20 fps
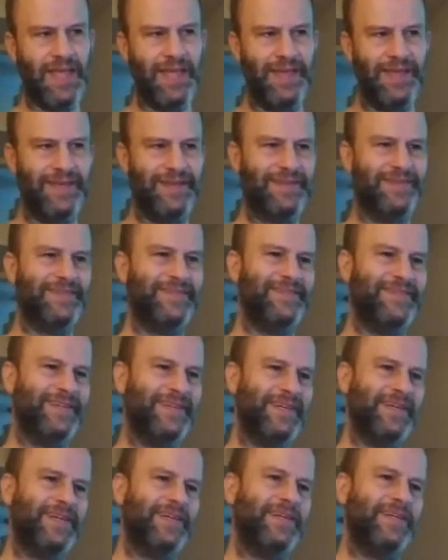and
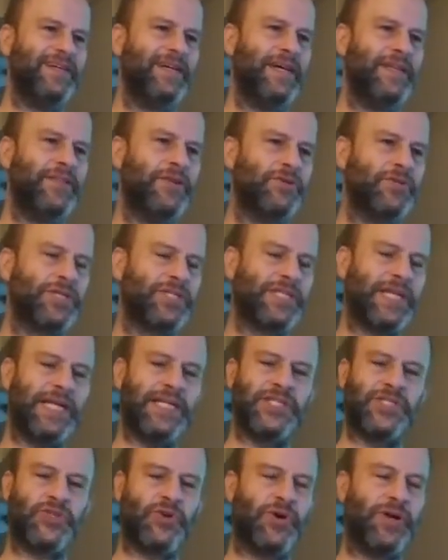there's a
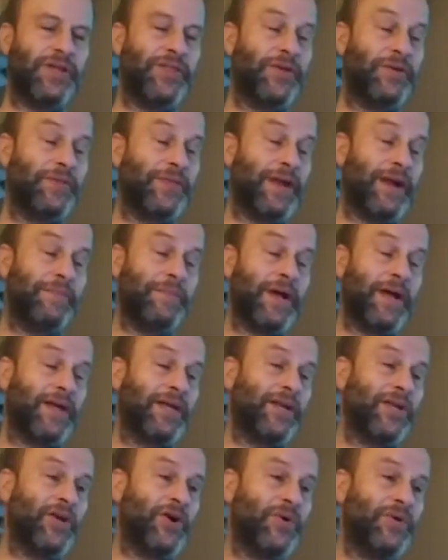side story in there that I'm not
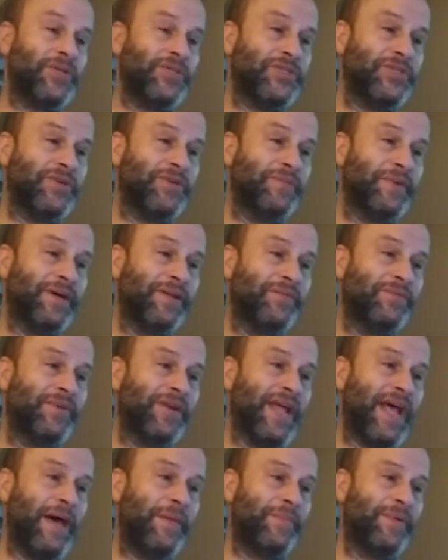going to go into about
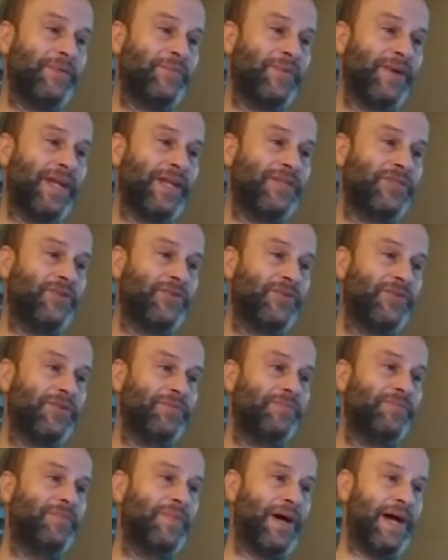what happened when I told them
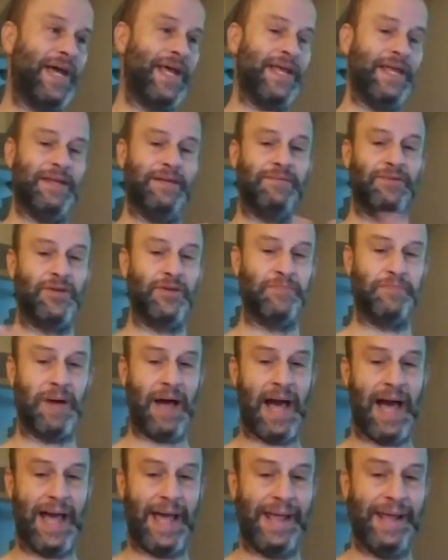my
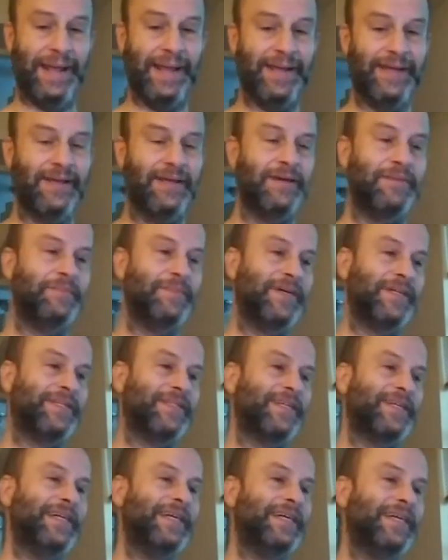goodbye, but
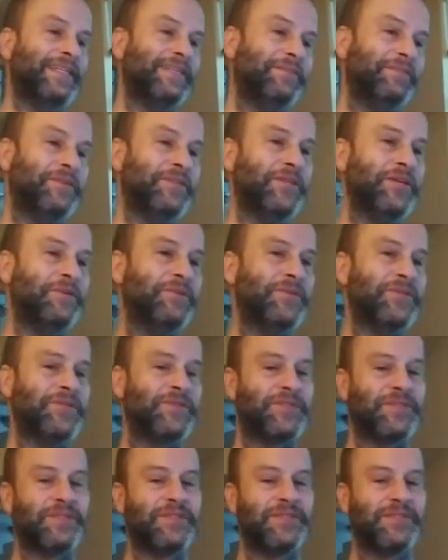uh, it
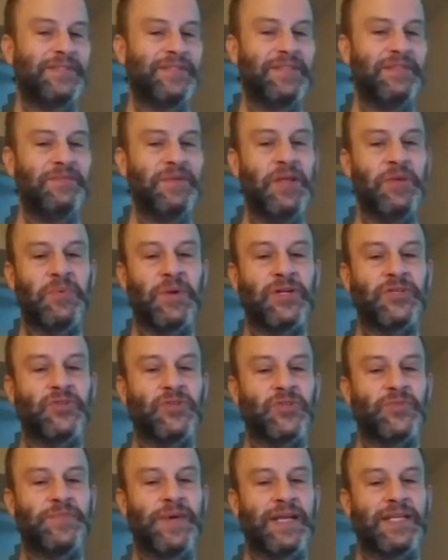was, in, in,
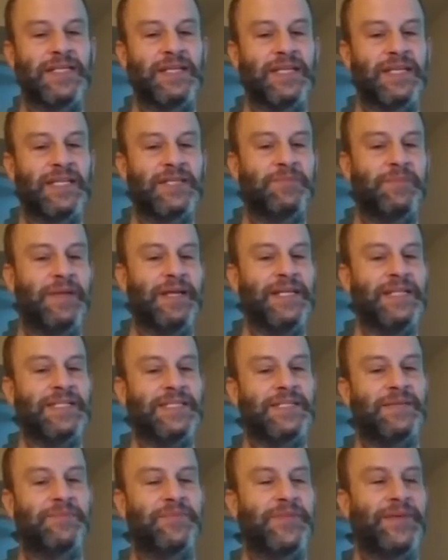retrospect, it
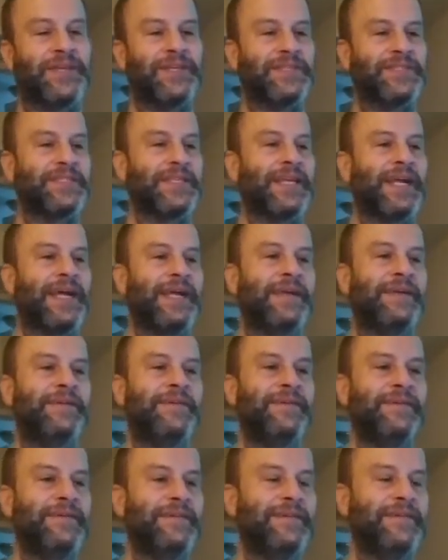explains some things that
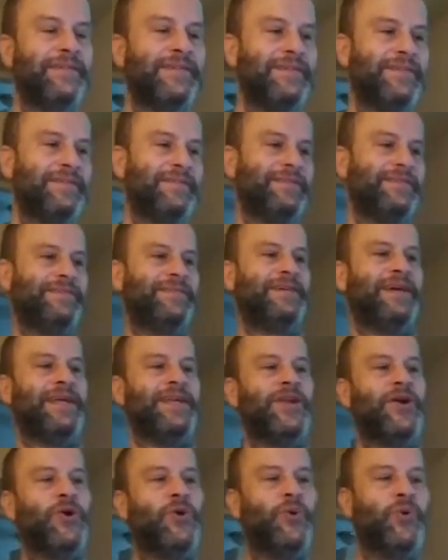I,
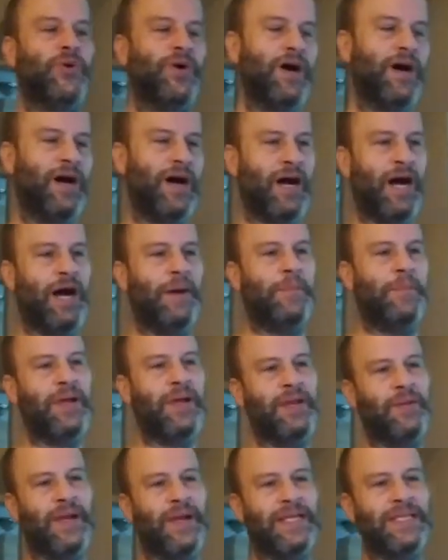I know. Um,
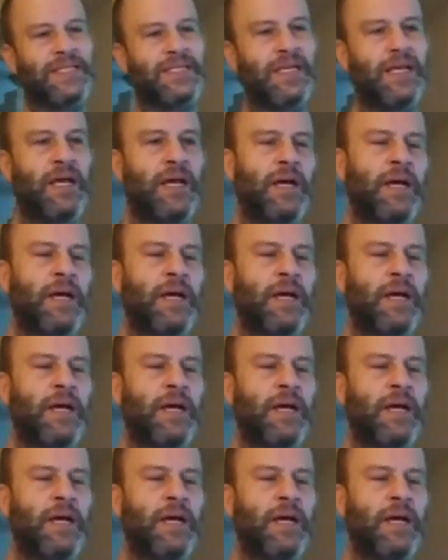anyways,